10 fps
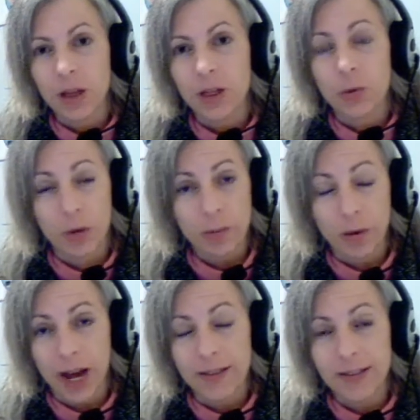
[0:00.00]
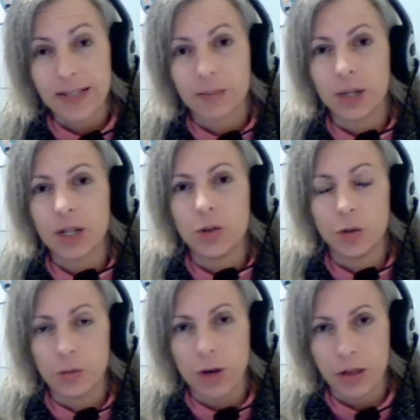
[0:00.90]
3 breaths, and I'm going to do
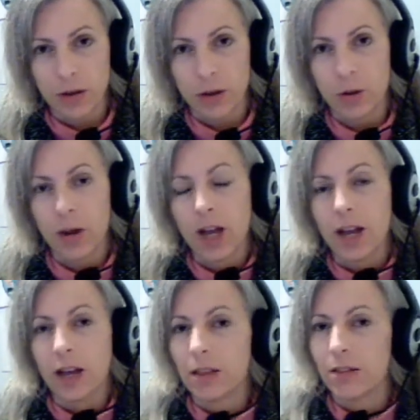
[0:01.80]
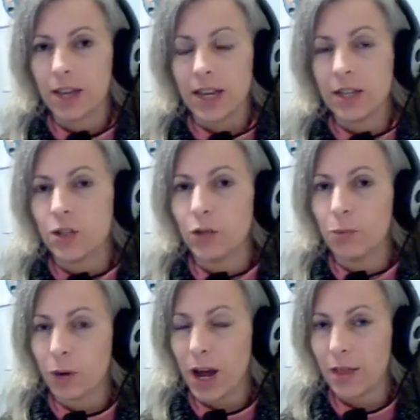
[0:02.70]
them with you. Now the thing is, your
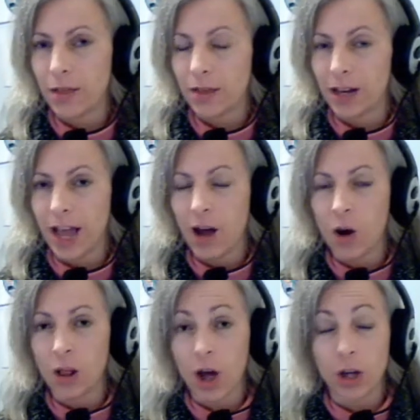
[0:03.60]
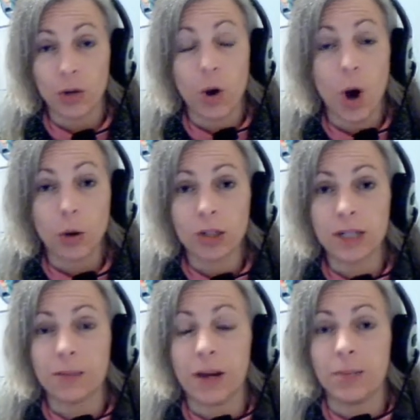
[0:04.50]
breath and how long you hold
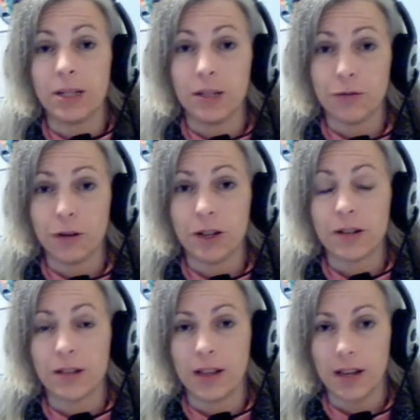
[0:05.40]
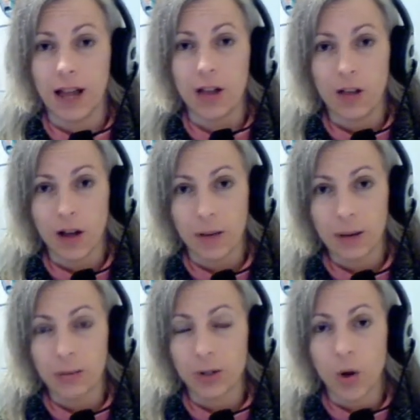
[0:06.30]
it might be different than how long I'm
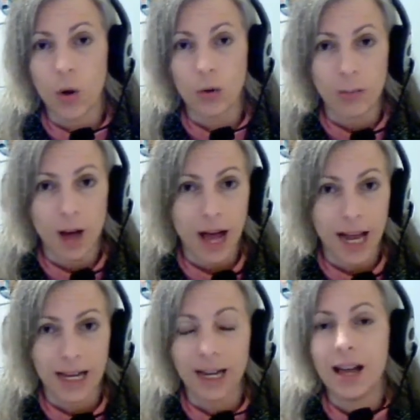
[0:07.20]
able to hold mine.